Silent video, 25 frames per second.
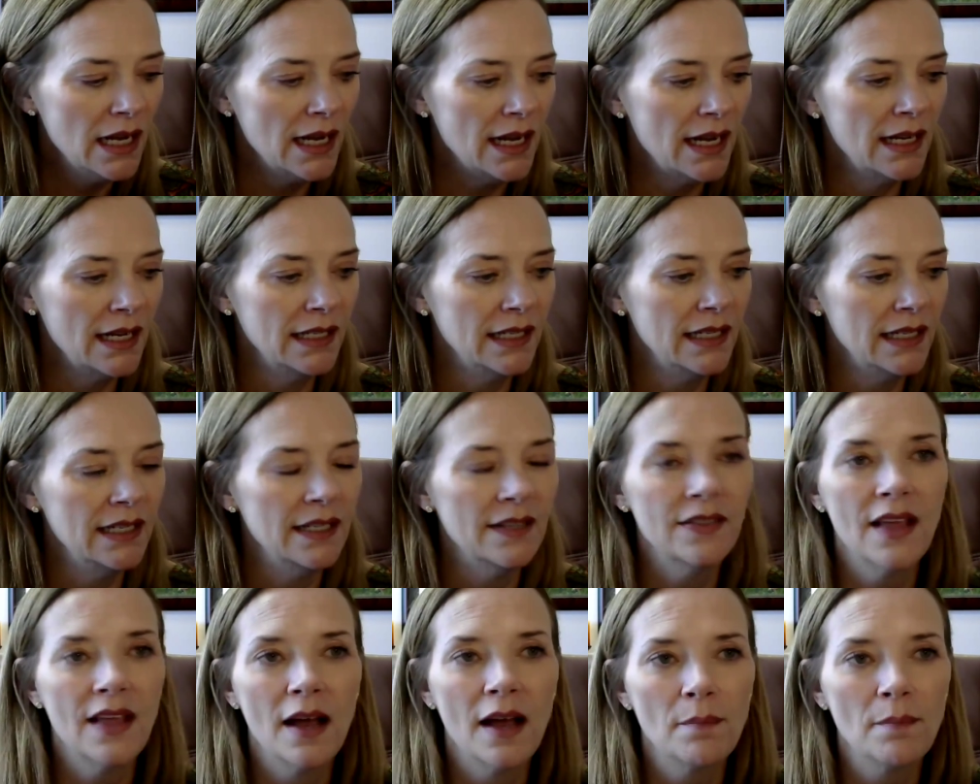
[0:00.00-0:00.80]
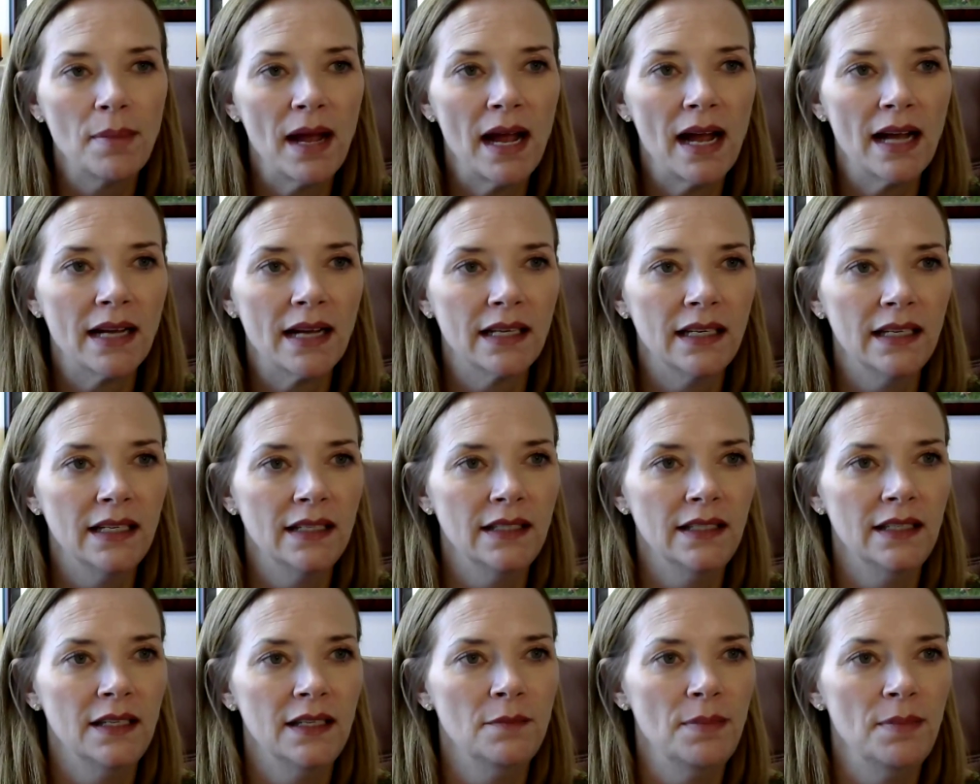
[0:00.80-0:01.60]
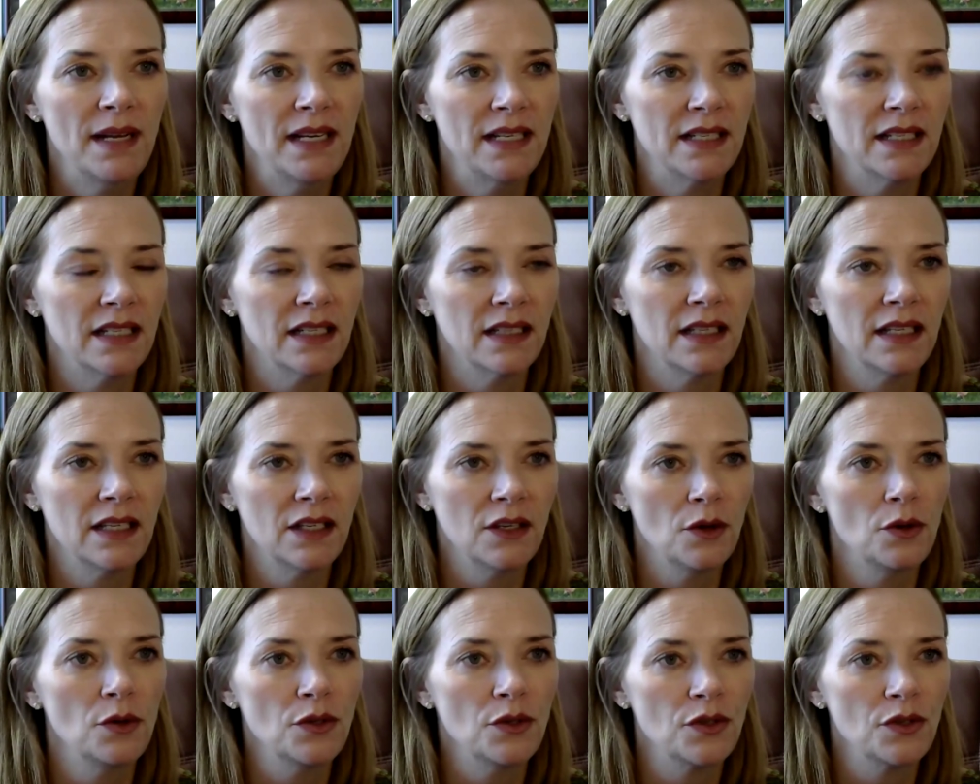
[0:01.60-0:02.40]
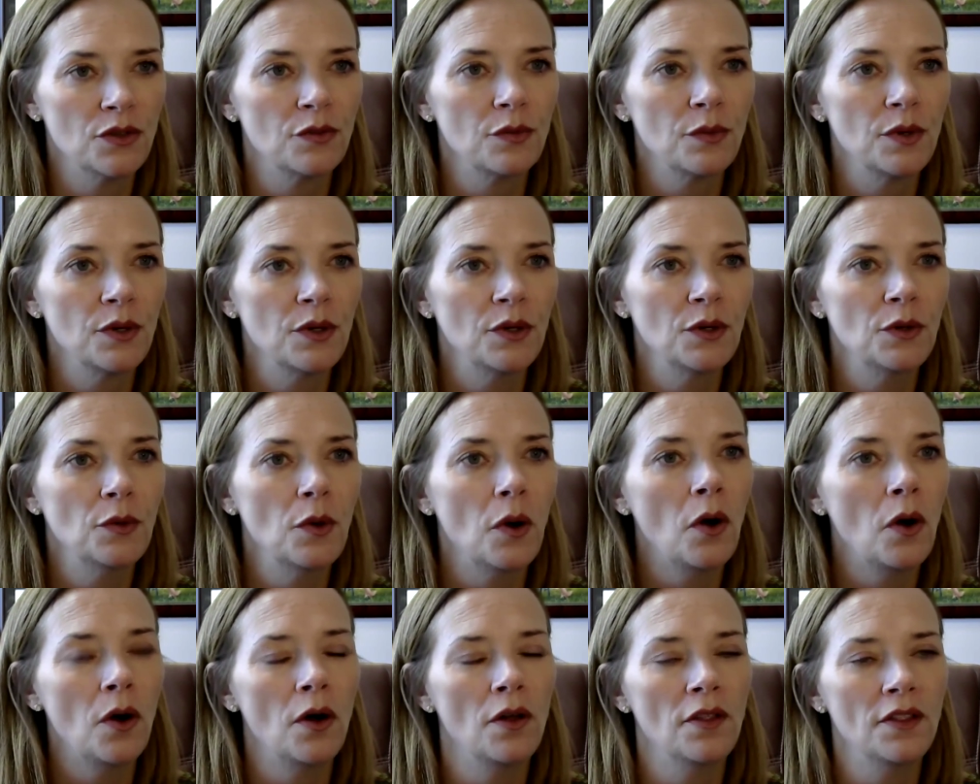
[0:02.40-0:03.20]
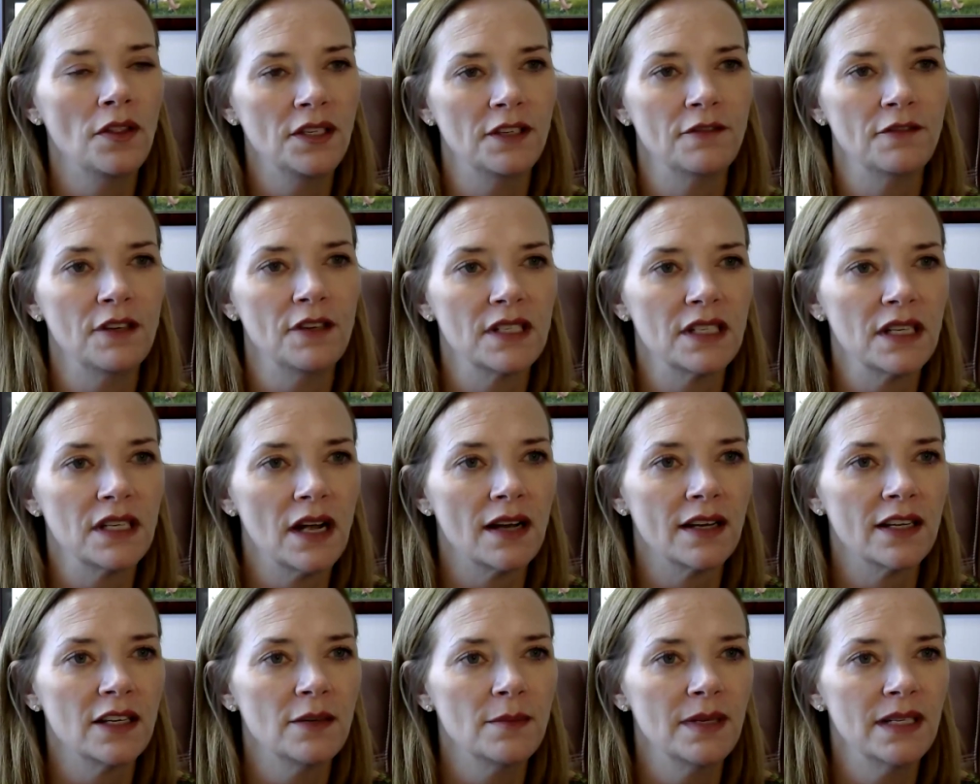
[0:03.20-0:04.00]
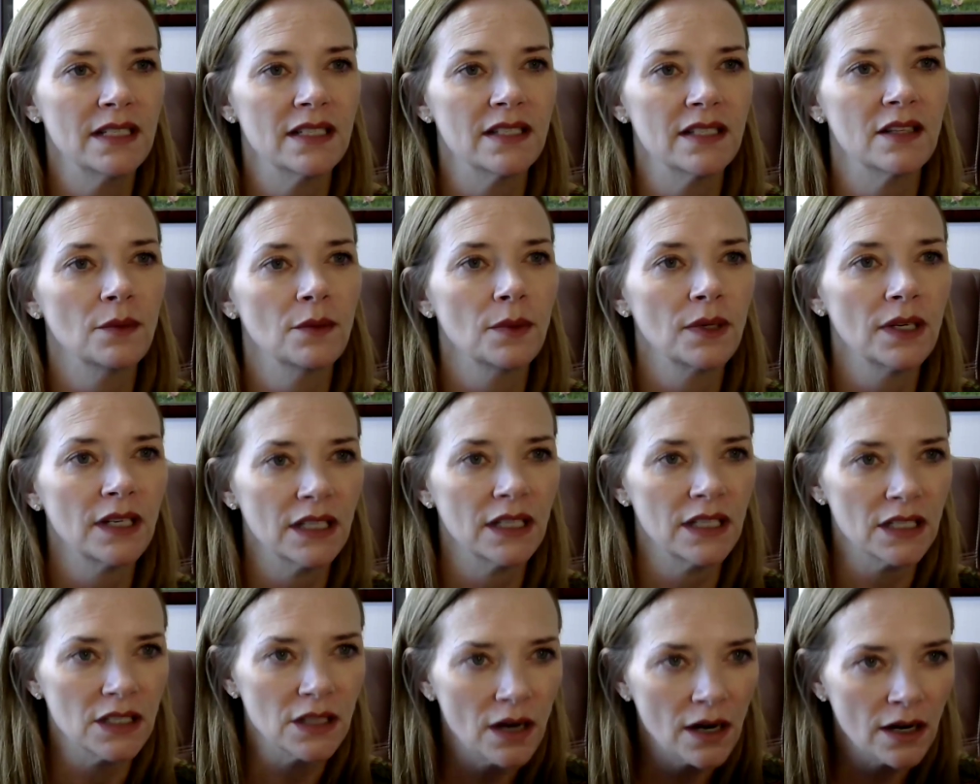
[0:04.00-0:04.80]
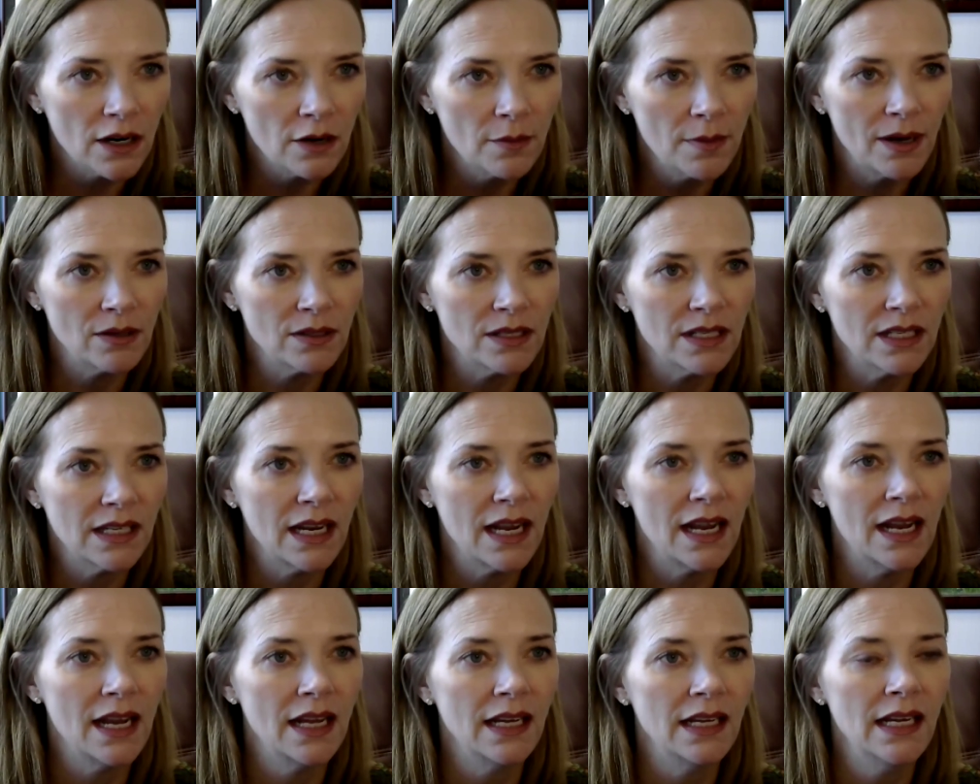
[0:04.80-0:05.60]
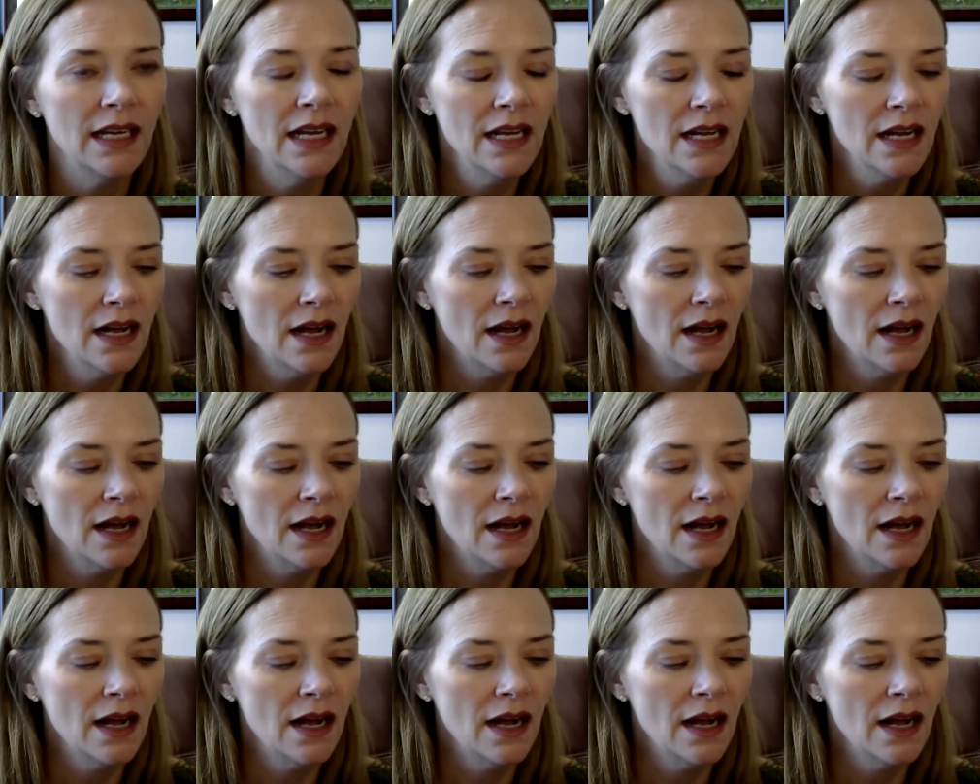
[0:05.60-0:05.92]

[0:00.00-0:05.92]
And in that packet, it basically goes through all the different documents that we're going to talk about today